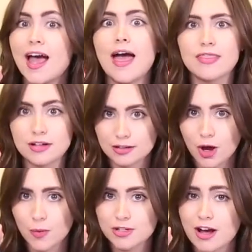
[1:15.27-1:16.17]
And the
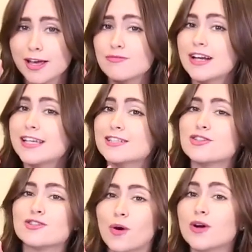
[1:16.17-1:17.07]
glow, we're talking
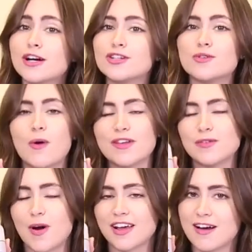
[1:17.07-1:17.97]
radiance so good you won't
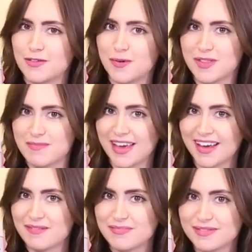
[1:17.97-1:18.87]
even want to cover it with
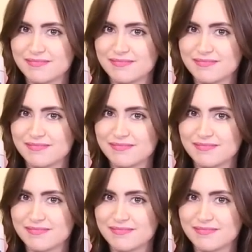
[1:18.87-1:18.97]
makeup.